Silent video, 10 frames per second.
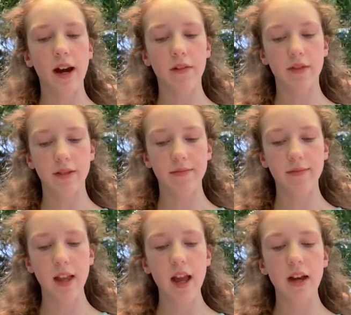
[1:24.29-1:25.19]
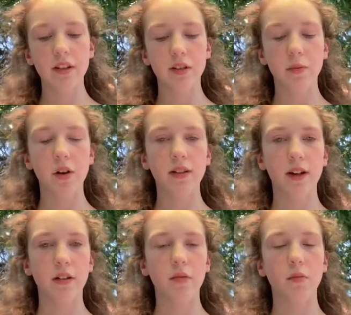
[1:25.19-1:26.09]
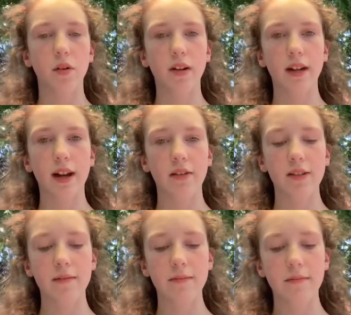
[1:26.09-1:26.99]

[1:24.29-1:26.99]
Afton, a small town in Warren County.